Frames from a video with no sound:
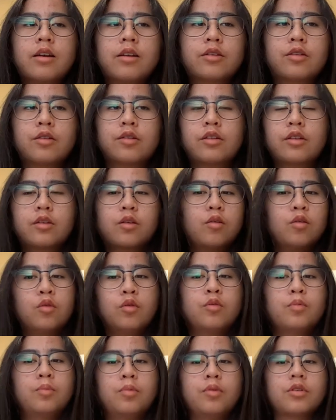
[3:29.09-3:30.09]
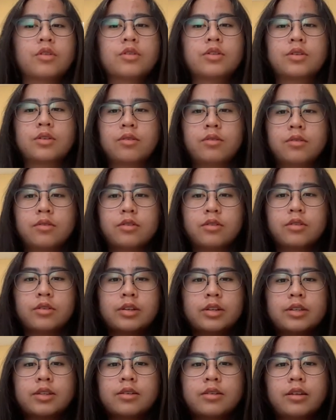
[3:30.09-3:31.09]
they're like old books, so there
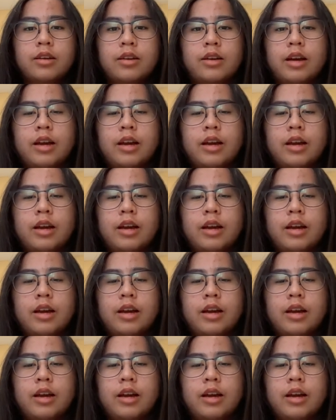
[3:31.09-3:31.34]
isn't like